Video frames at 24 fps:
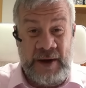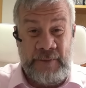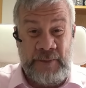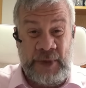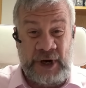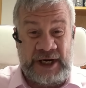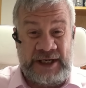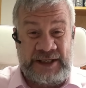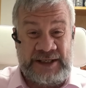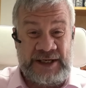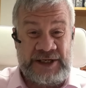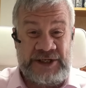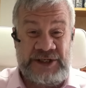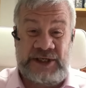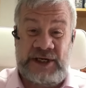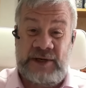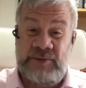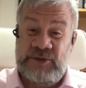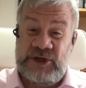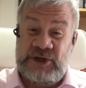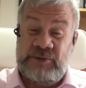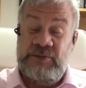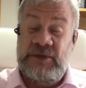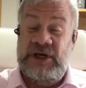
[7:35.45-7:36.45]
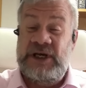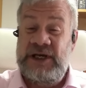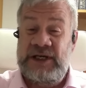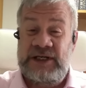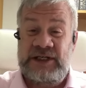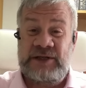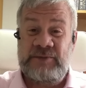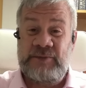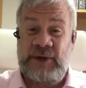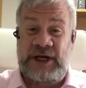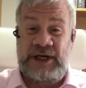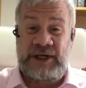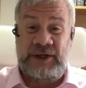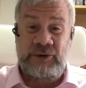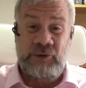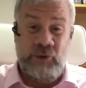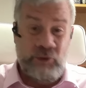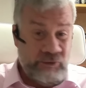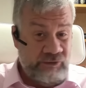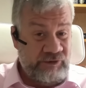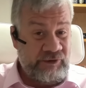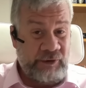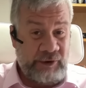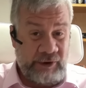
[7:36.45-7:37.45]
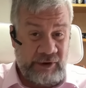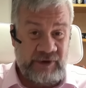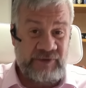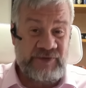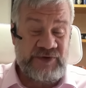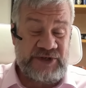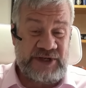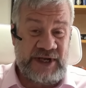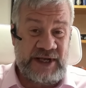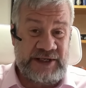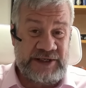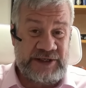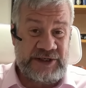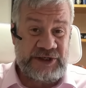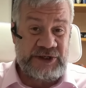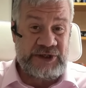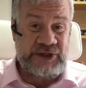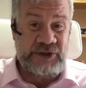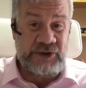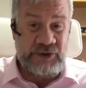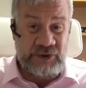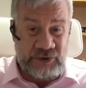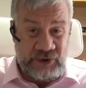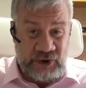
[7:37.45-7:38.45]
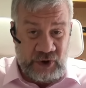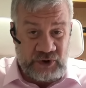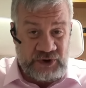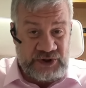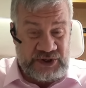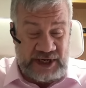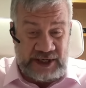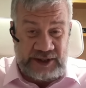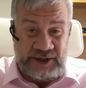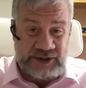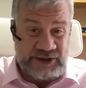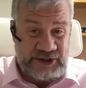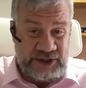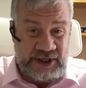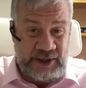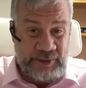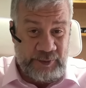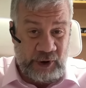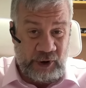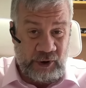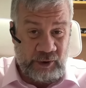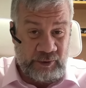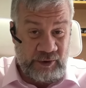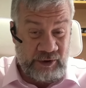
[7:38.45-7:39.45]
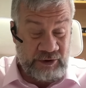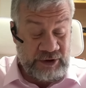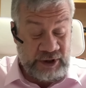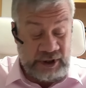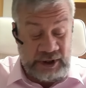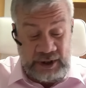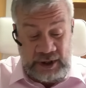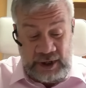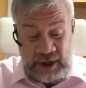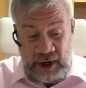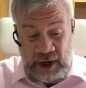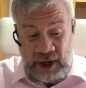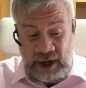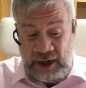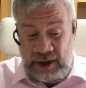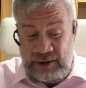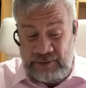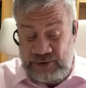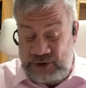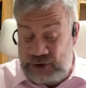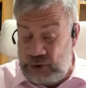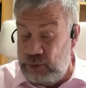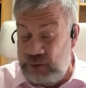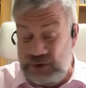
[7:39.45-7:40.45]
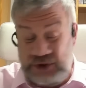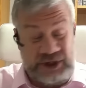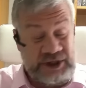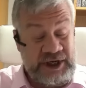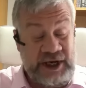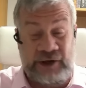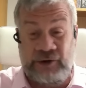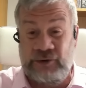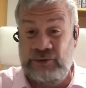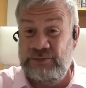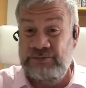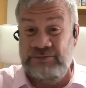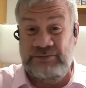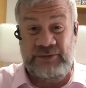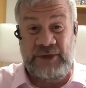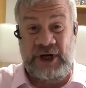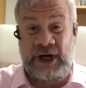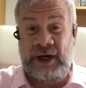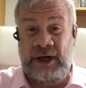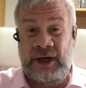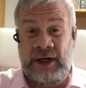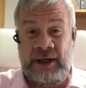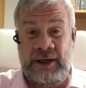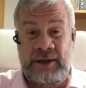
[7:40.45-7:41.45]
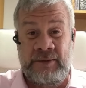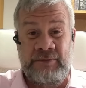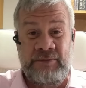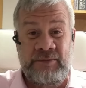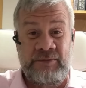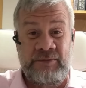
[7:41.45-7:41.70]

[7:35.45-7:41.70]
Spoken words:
But it does seem to me to make an awful lot of sense to contact the team at Omron. Talk to Neil. Um,